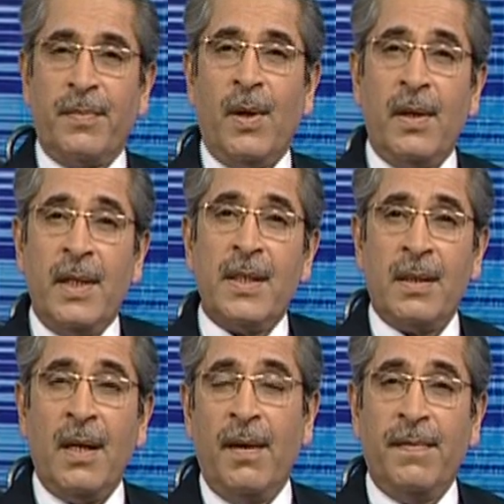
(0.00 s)
or their
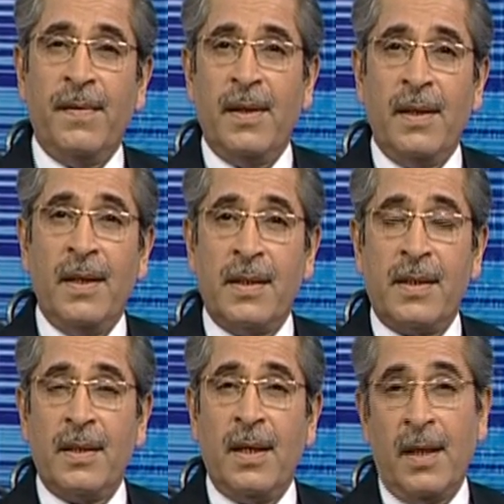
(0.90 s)
staff
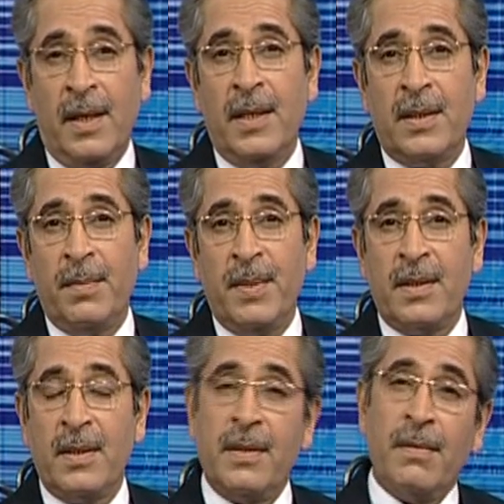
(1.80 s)
is against the
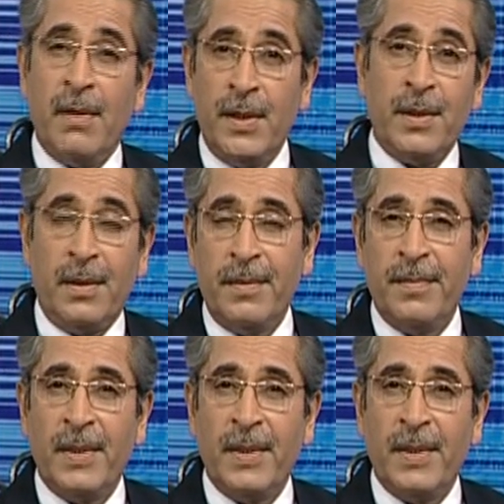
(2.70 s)
business religion.